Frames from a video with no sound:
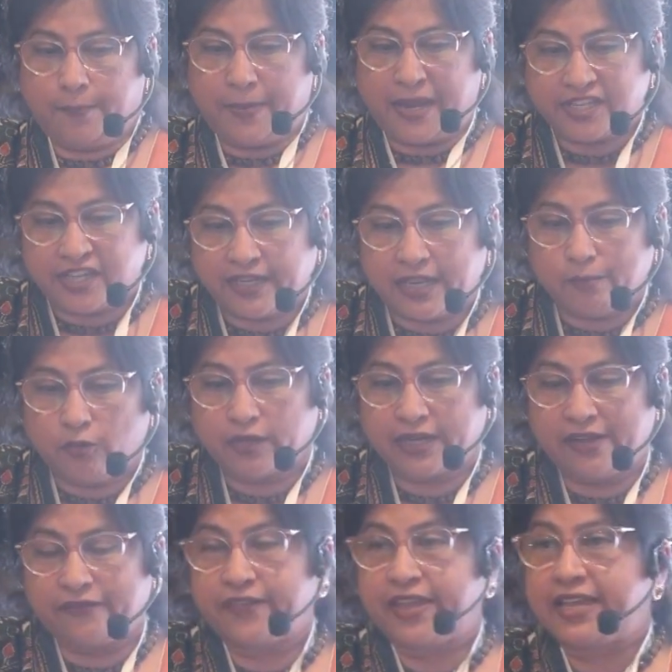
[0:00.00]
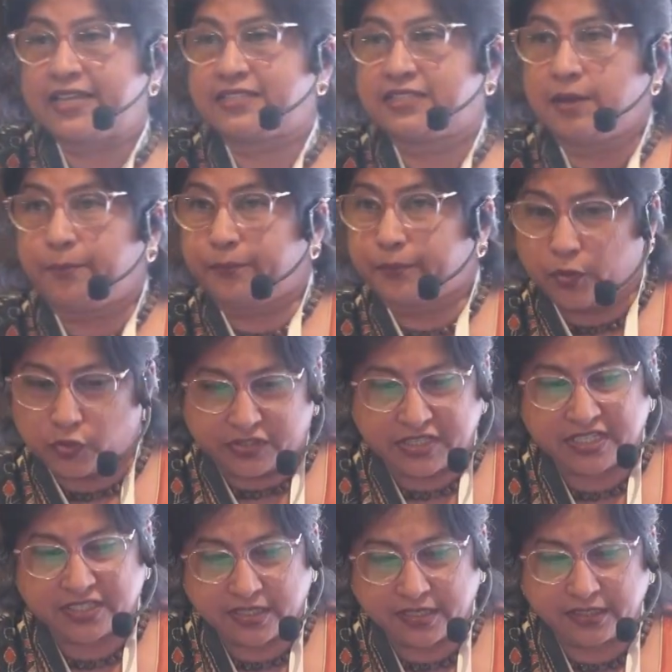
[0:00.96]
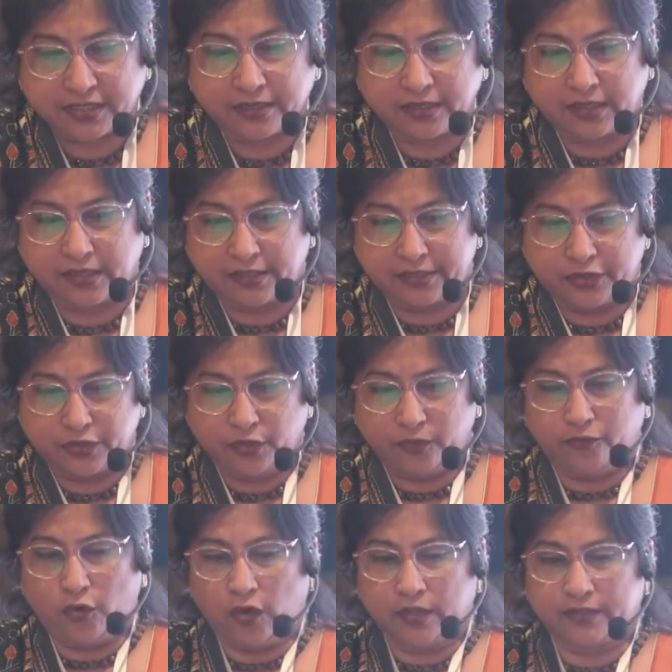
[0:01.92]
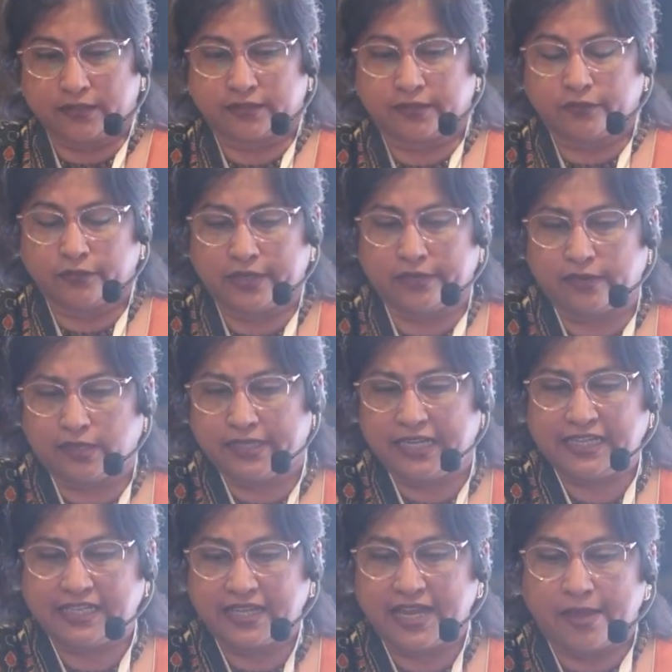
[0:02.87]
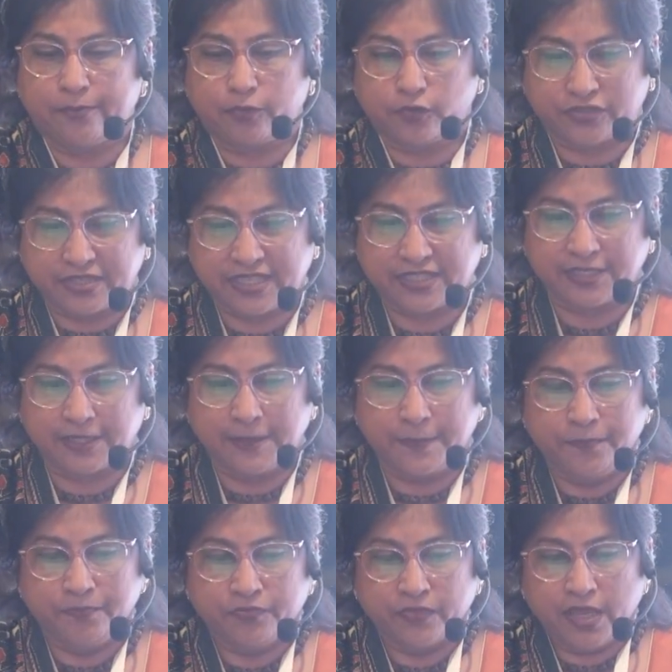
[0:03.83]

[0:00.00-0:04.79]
patient demographics, the procedure, for ETI procedure.